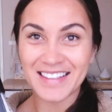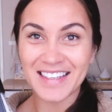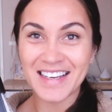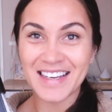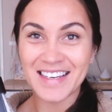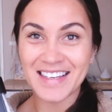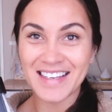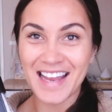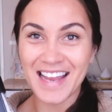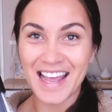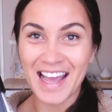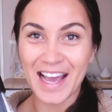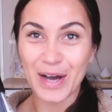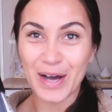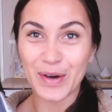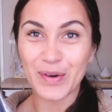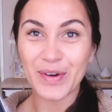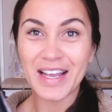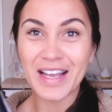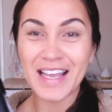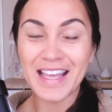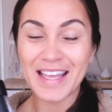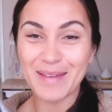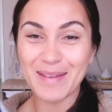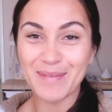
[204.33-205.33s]
Now,
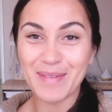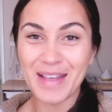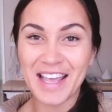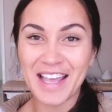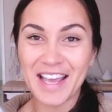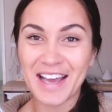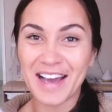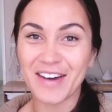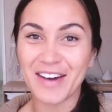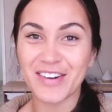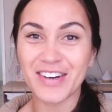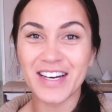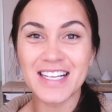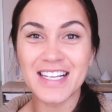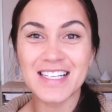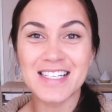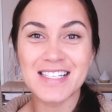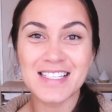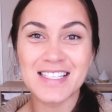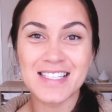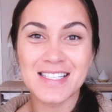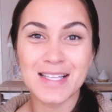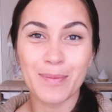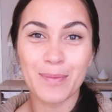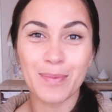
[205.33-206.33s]
hear me out. It
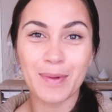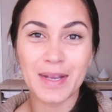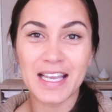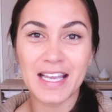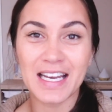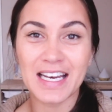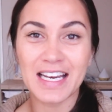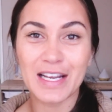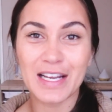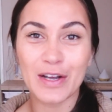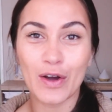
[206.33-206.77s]
is the beginning